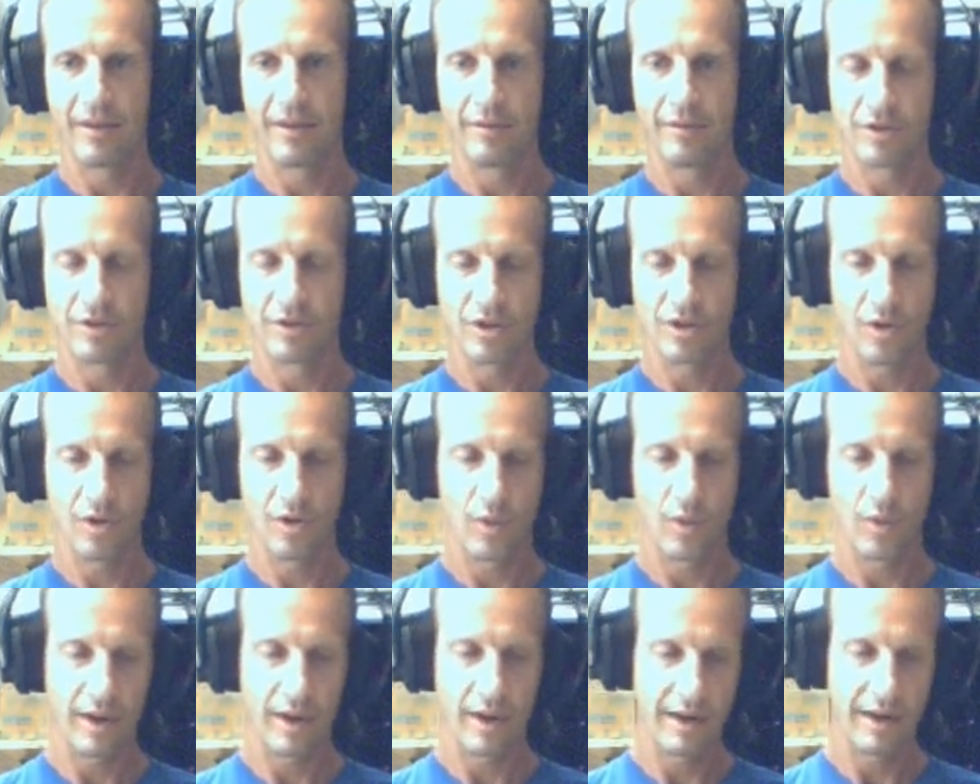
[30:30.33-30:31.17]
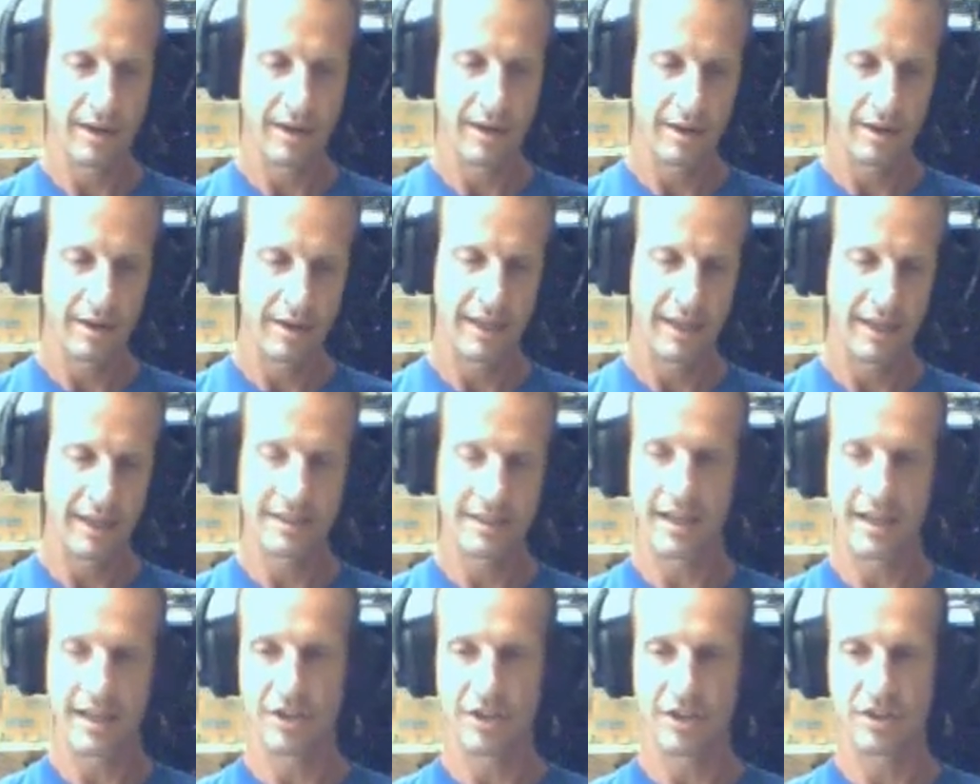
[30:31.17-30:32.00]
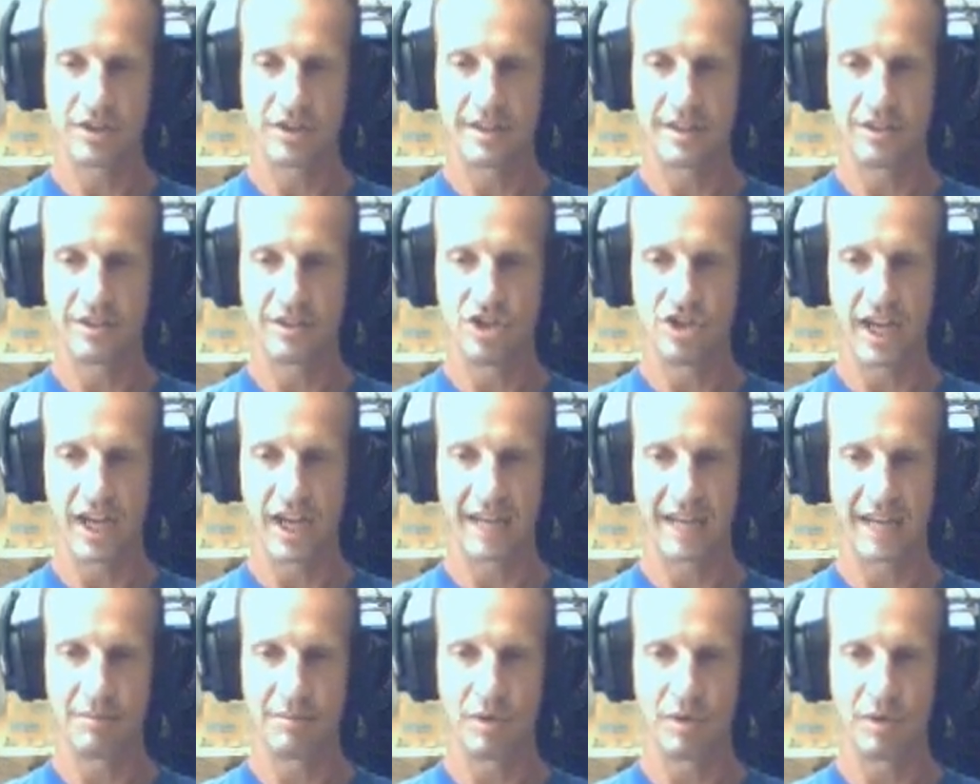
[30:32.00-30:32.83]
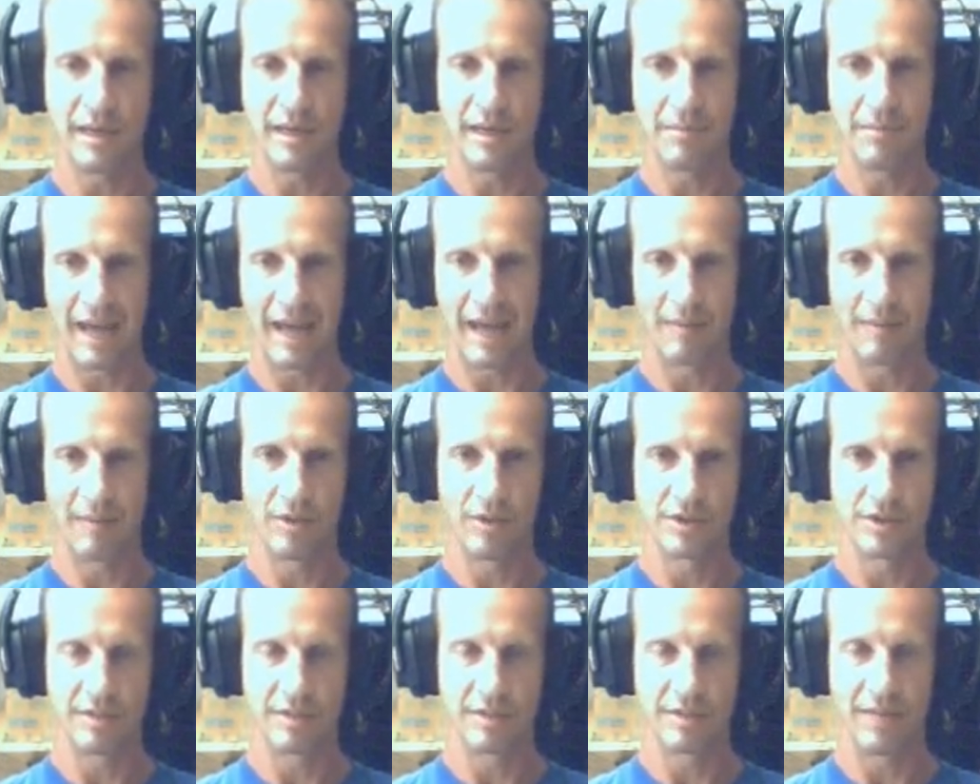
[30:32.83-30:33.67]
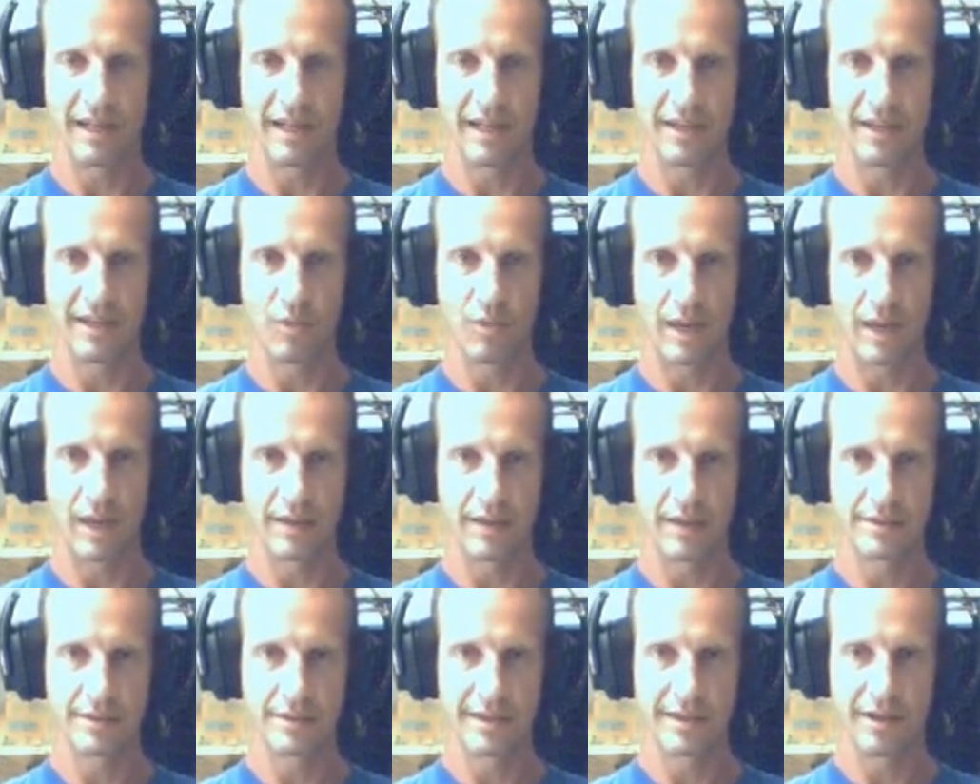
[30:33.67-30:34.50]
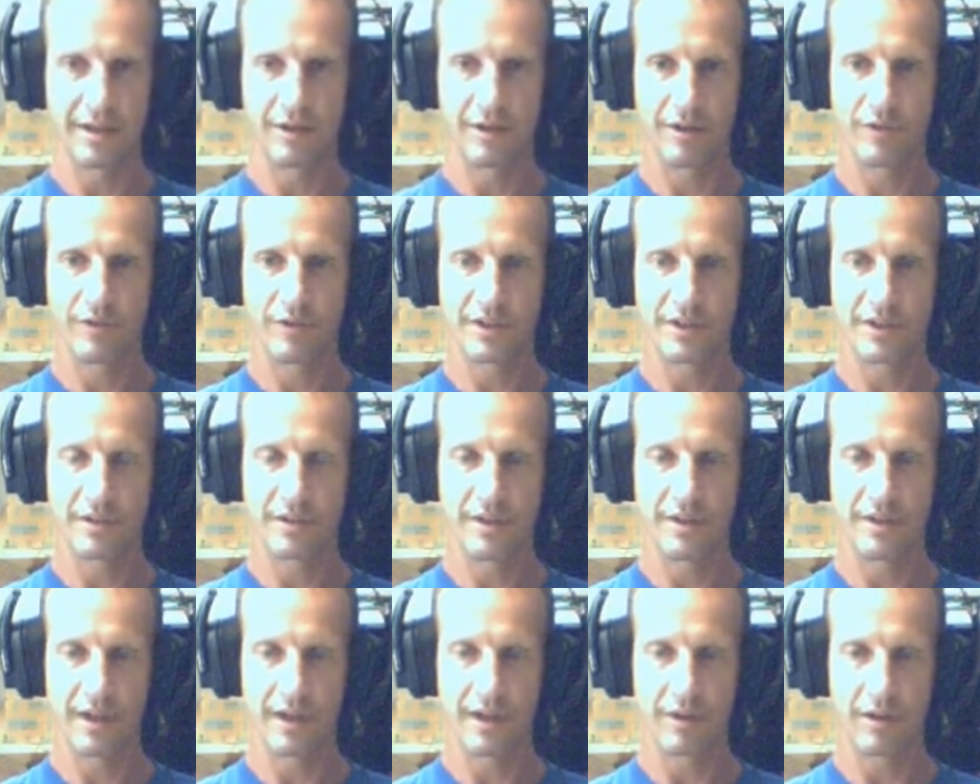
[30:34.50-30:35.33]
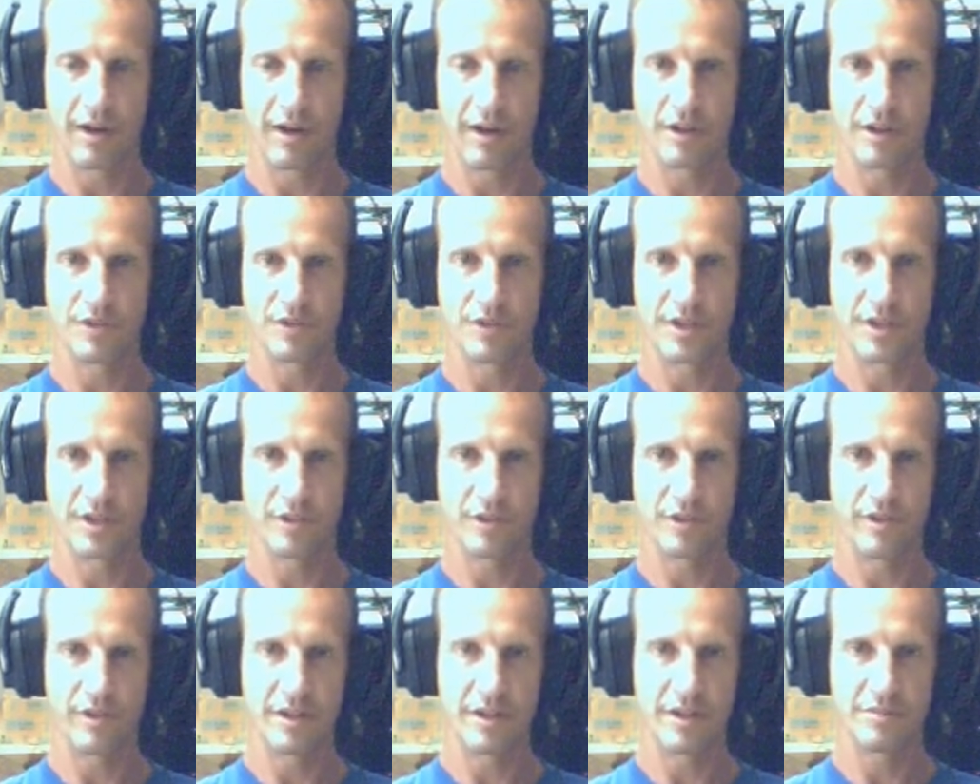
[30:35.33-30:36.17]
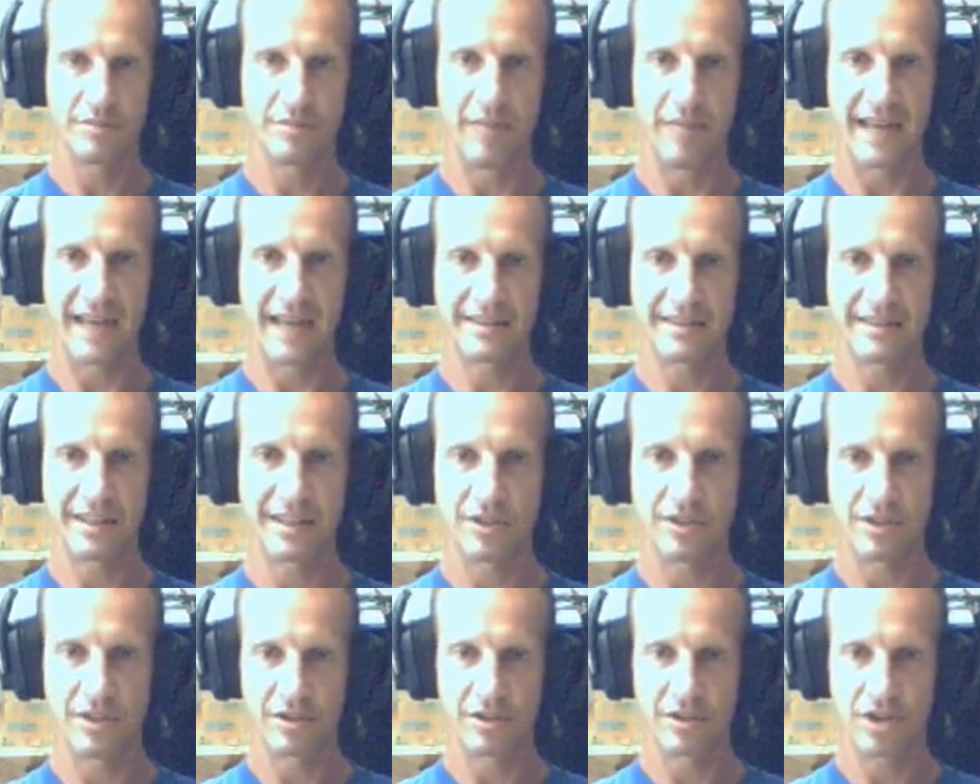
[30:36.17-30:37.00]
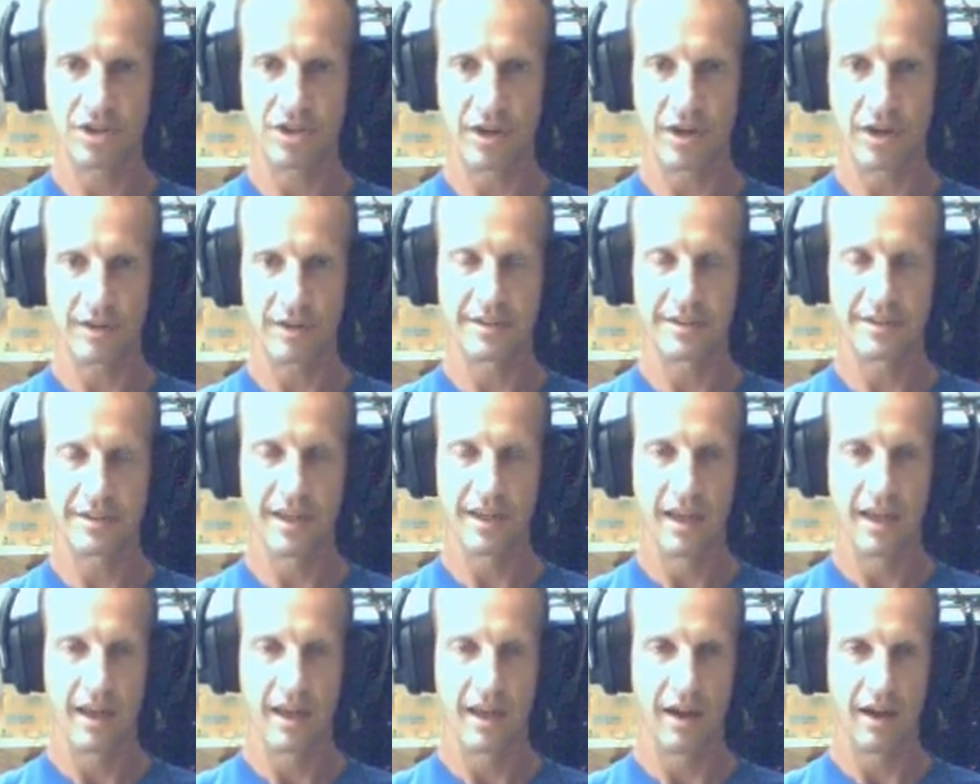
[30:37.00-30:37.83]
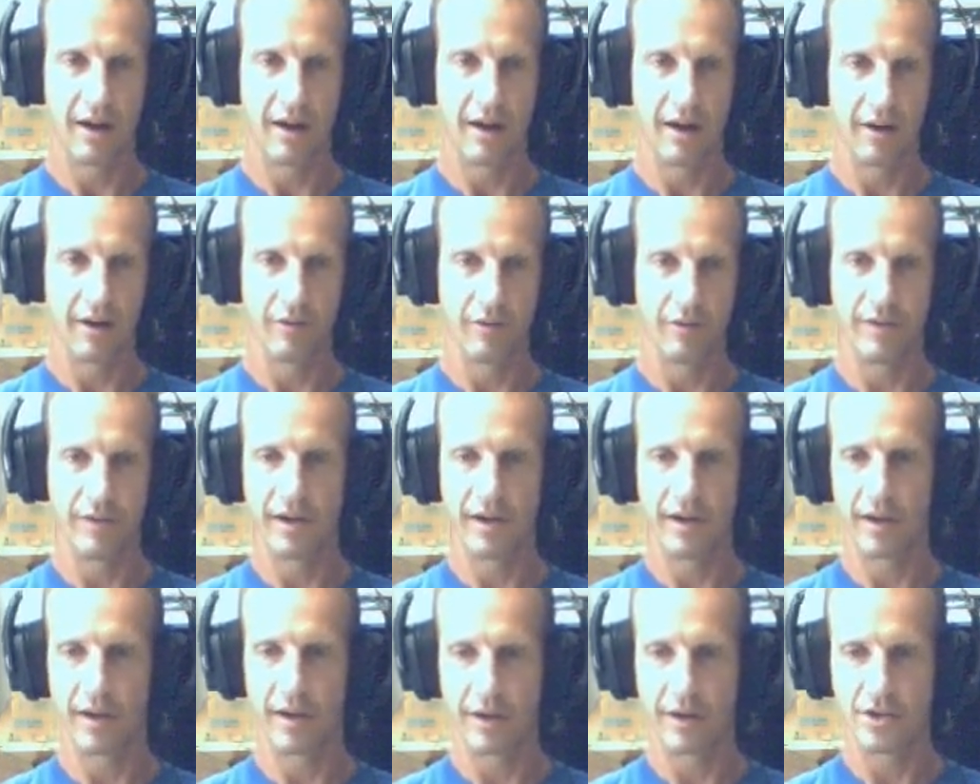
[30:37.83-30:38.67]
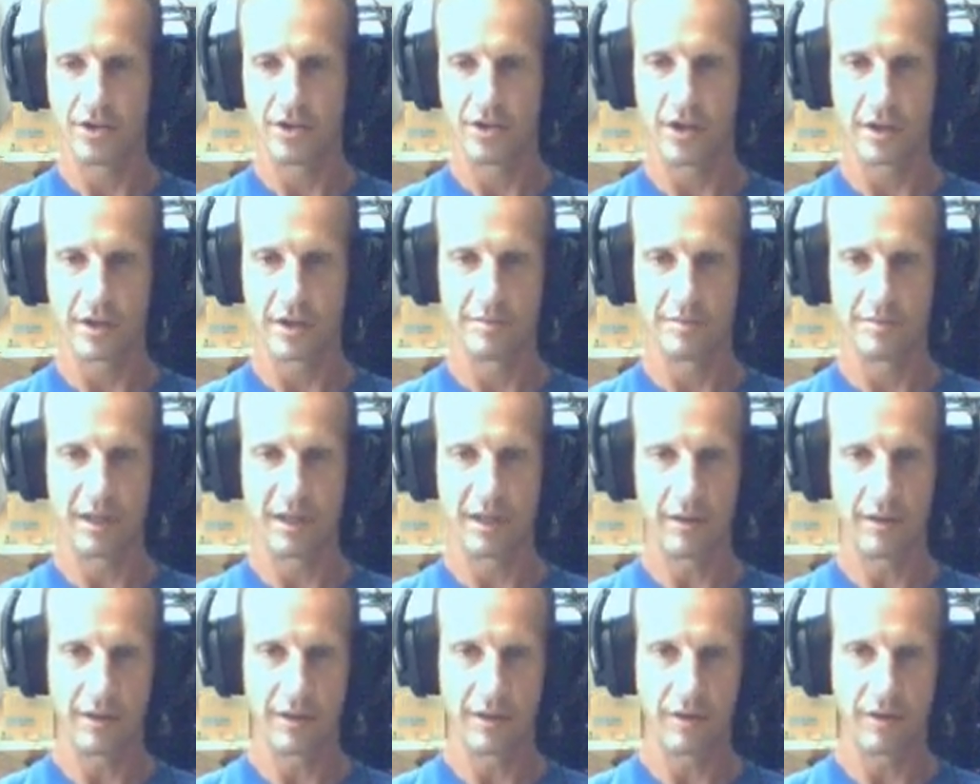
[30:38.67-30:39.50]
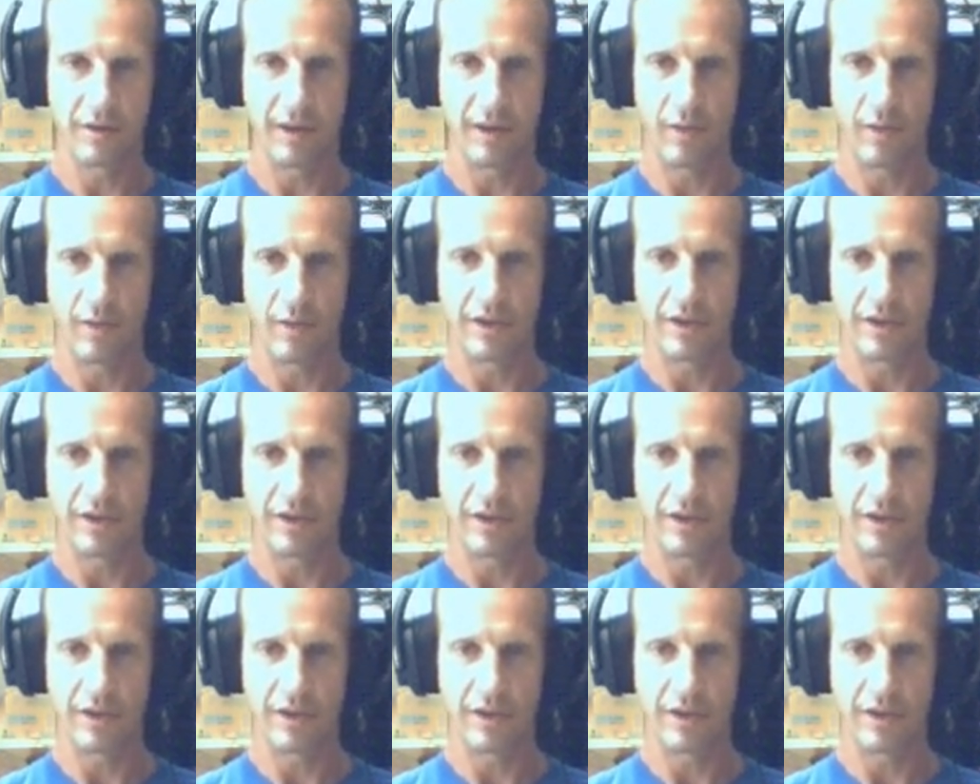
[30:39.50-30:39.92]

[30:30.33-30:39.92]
So it's not just these giant marine mammals, the baleen whales, that are large filter feeders. Basking sharks are very large sharks, bigger than great white